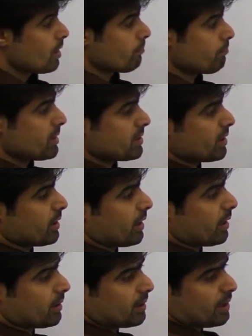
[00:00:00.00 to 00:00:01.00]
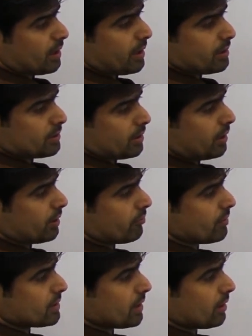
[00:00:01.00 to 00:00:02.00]
Basic character is
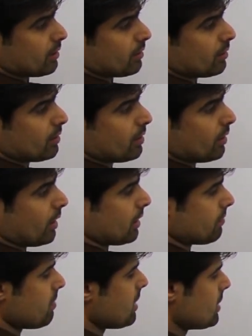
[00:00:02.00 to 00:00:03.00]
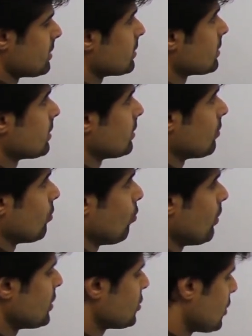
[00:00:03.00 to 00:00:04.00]
increasing. It means which